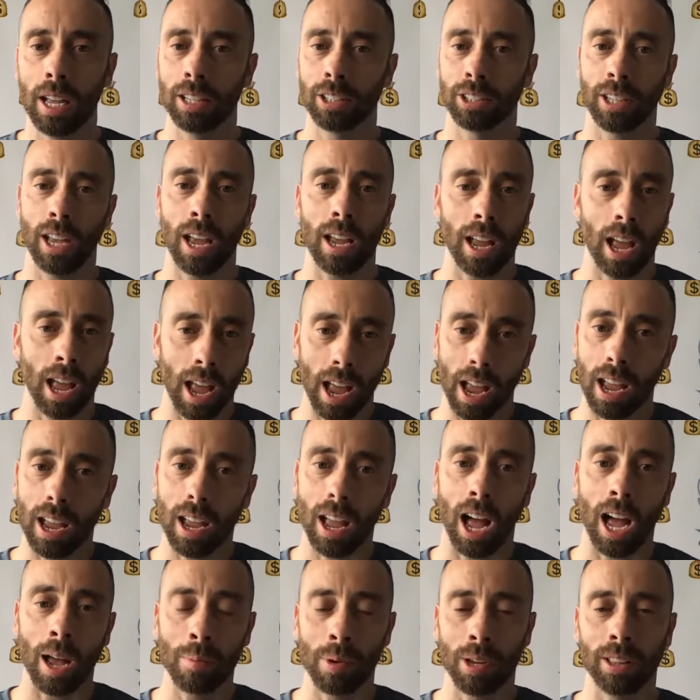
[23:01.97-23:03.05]
Say, hey,
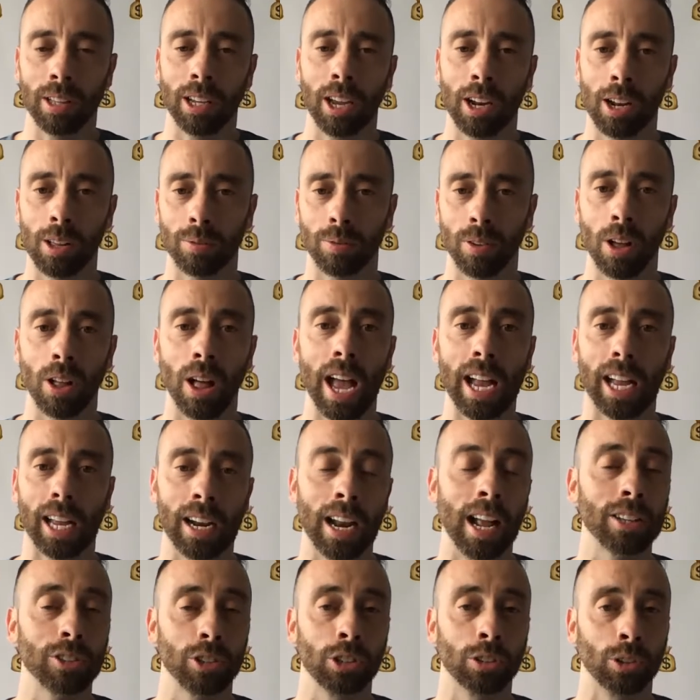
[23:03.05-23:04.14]
I'm in the NFL. I can
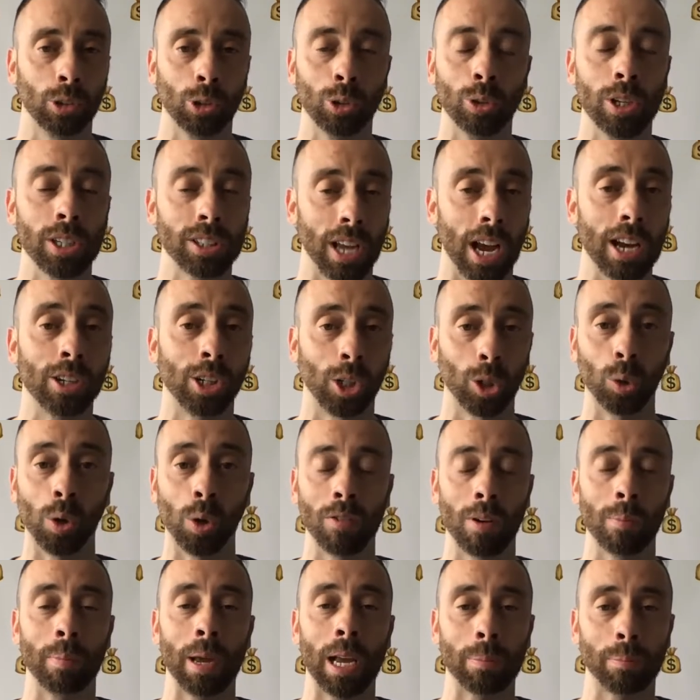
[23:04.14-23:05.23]
actually do this. I do have a
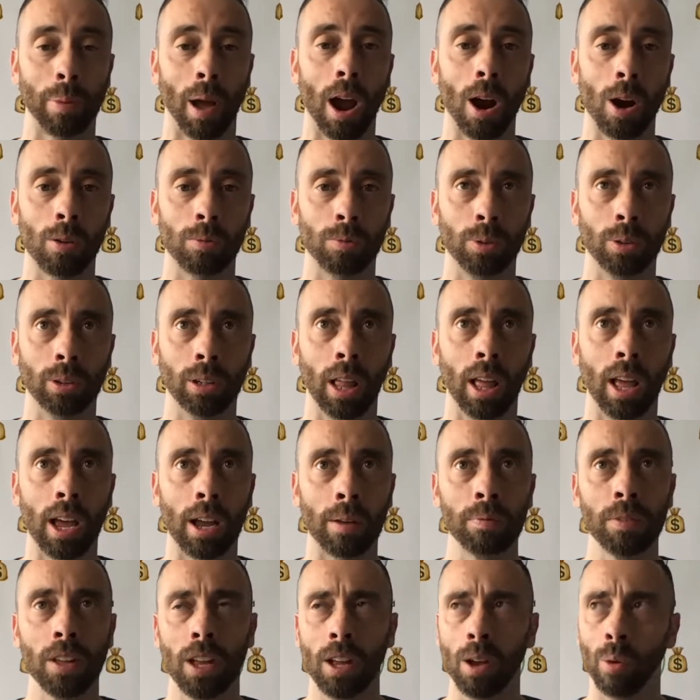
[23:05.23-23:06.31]
big, powerful leg.
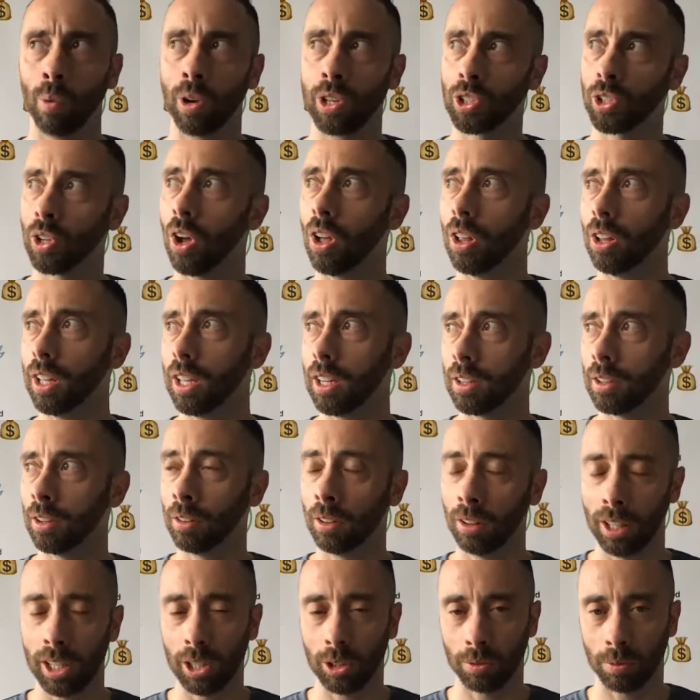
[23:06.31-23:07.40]
We saw it, at
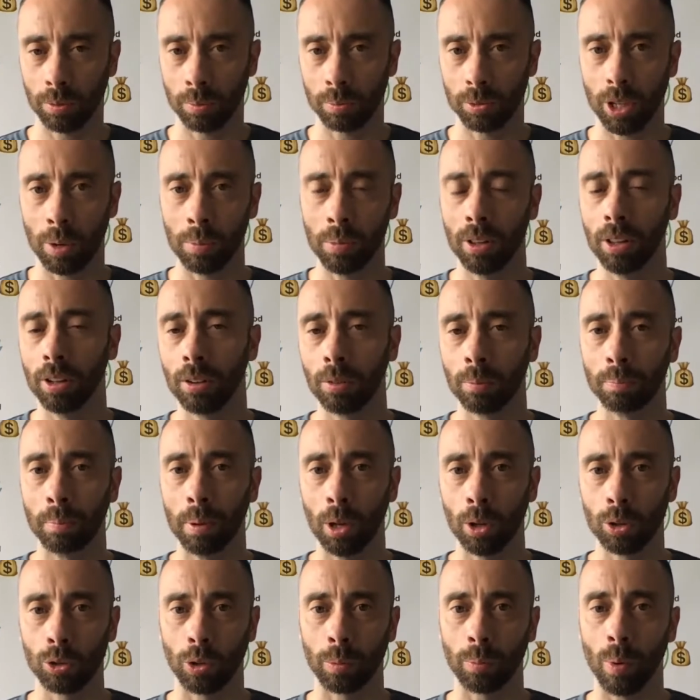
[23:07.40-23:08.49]
least from some of the
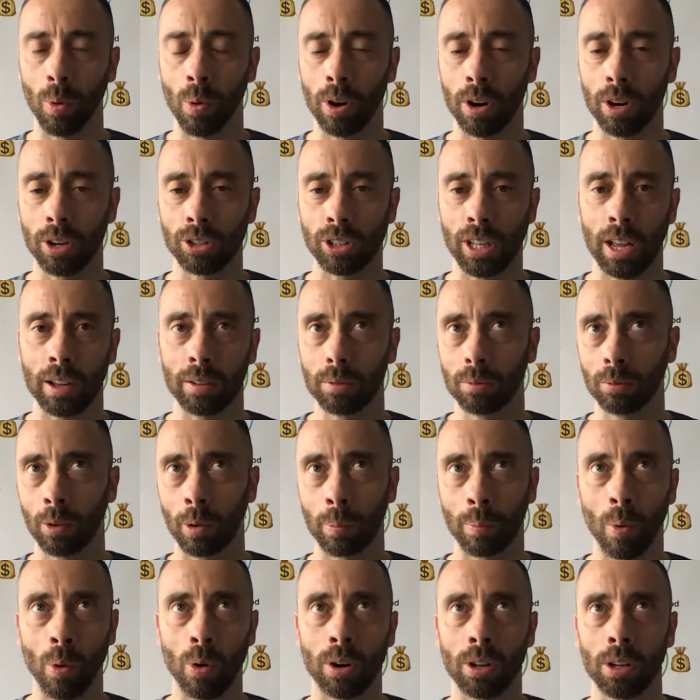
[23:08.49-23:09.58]
Bills reporters that
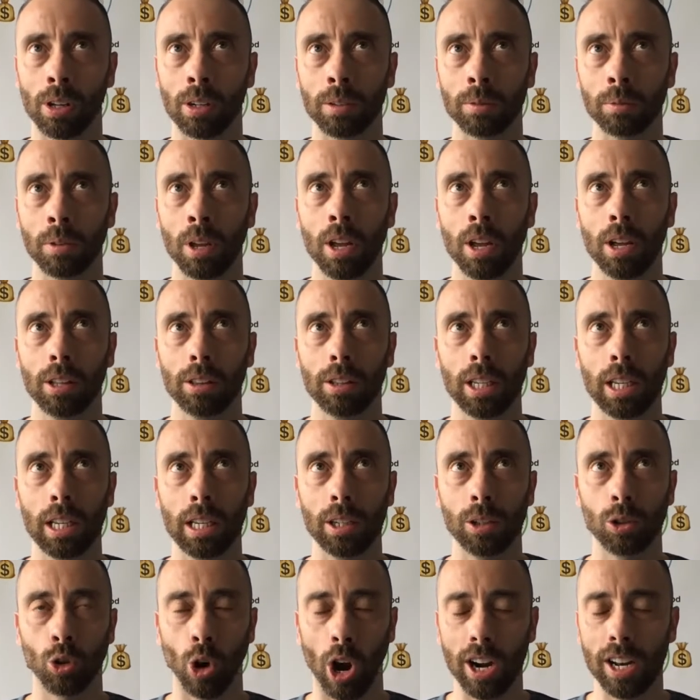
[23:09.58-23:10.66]
report on the
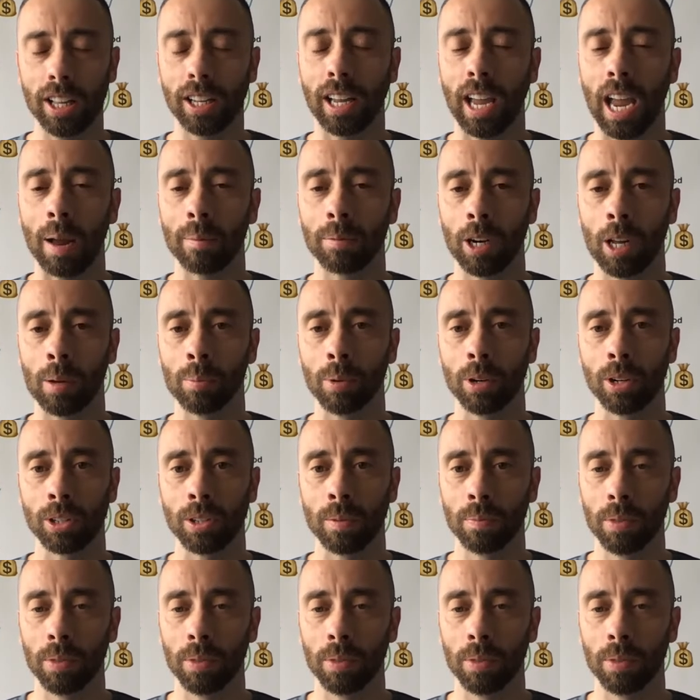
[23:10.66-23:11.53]
training camp numbers.